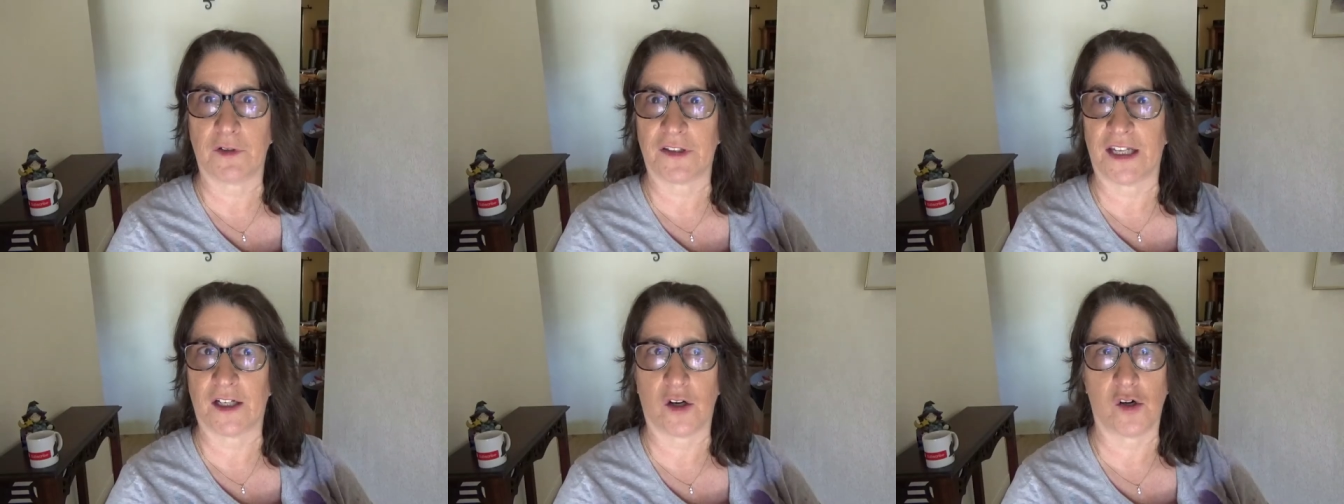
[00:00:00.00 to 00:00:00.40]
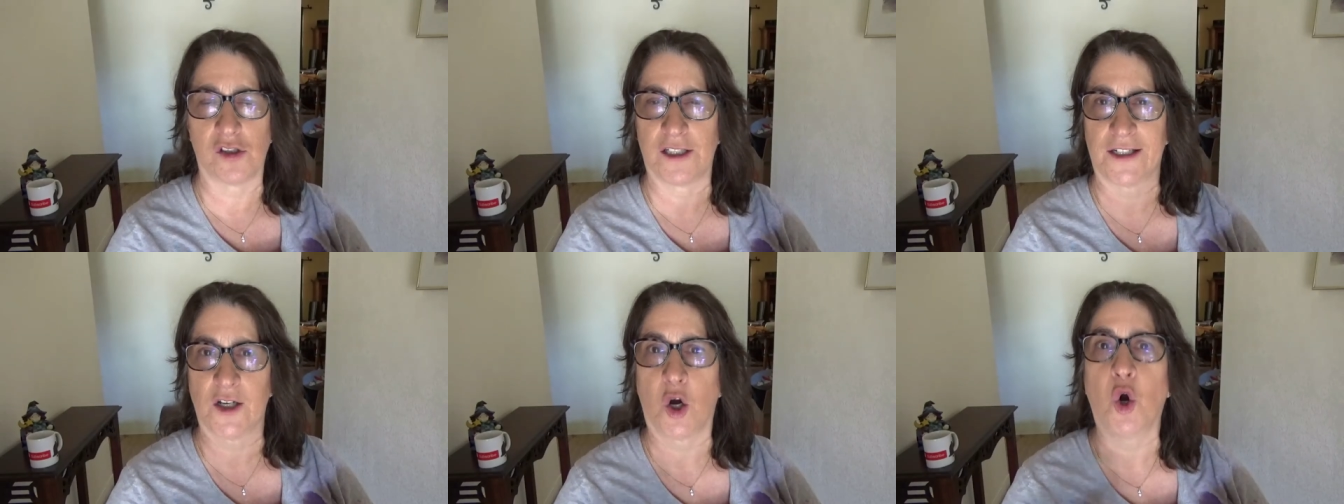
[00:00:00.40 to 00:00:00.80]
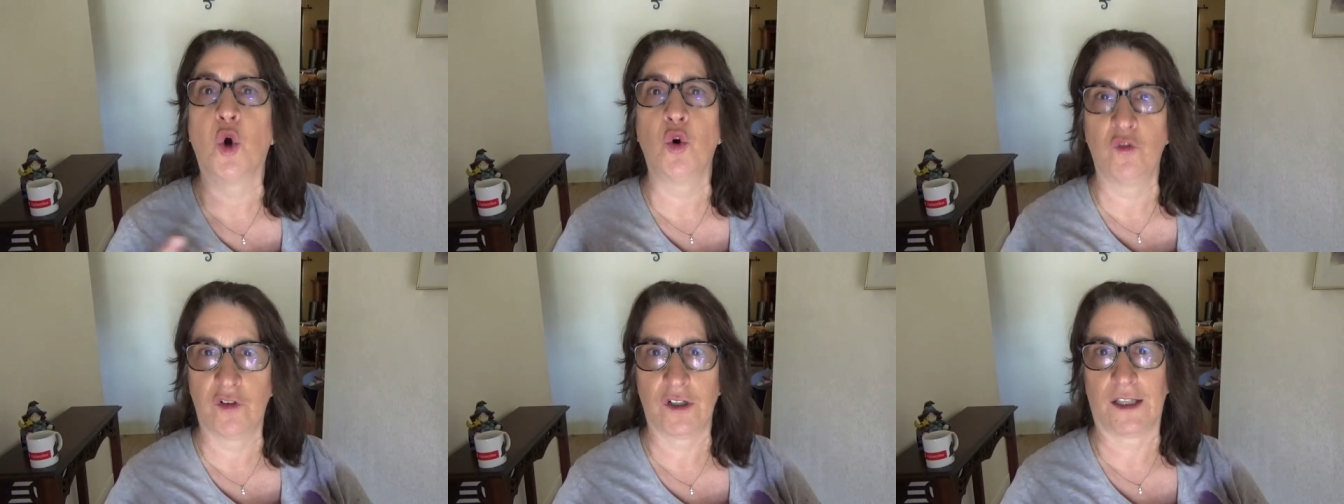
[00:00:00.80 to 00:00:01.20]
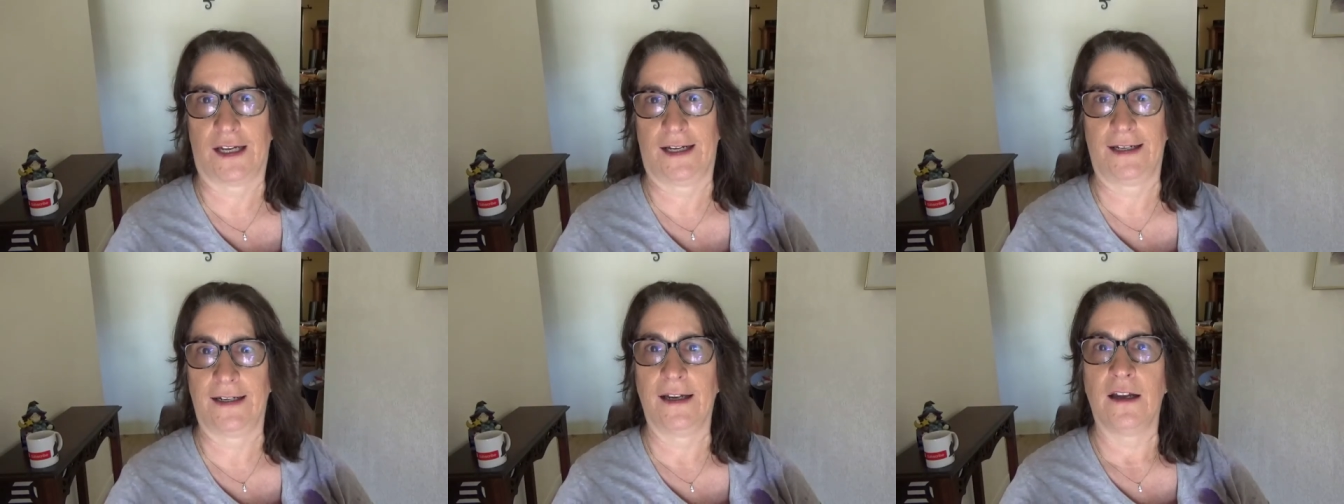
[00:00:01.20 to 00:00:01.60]
what they call an
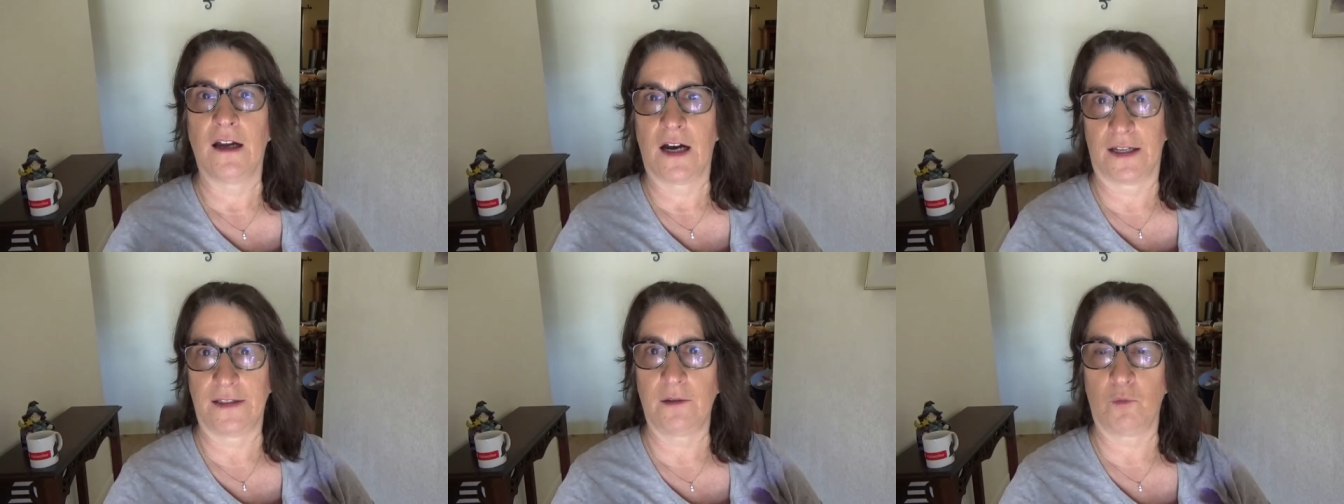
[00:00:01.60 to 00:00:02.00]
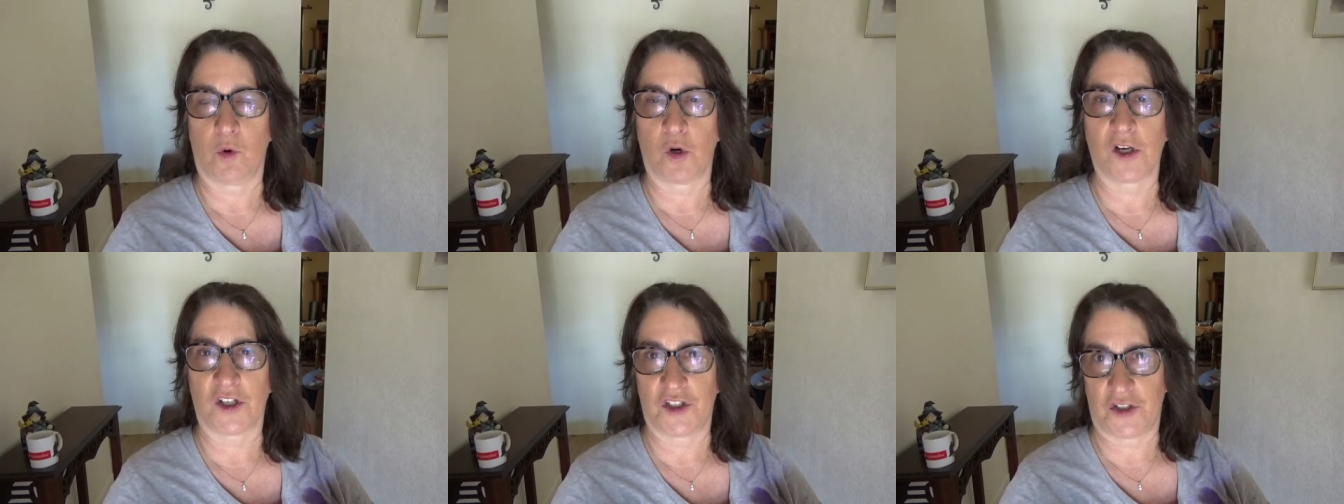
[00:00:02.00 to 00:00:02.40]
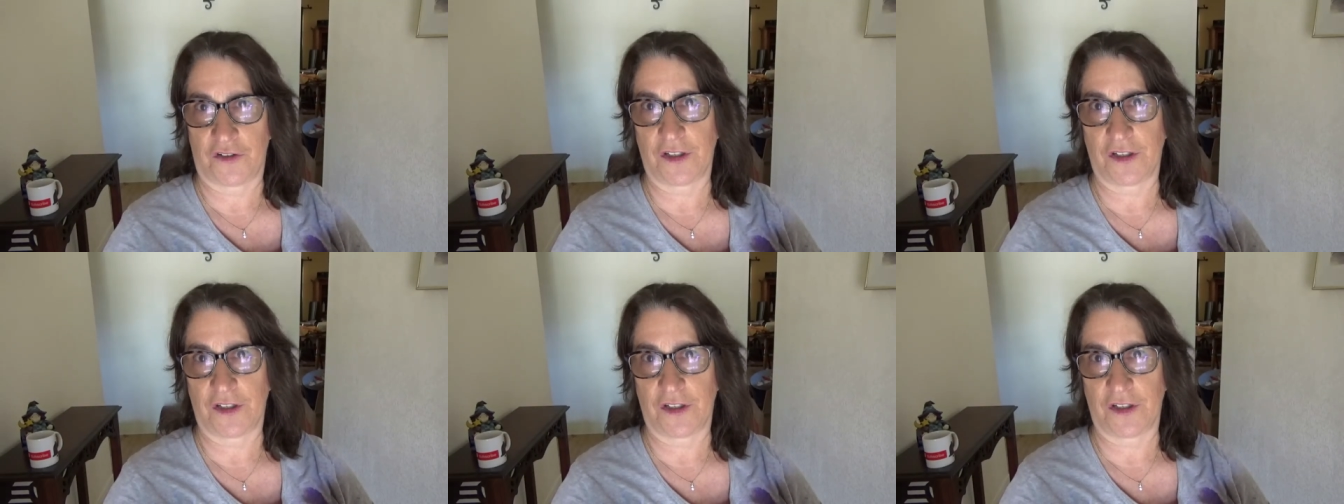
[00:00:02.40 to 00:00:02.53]
overlay on their mortgages.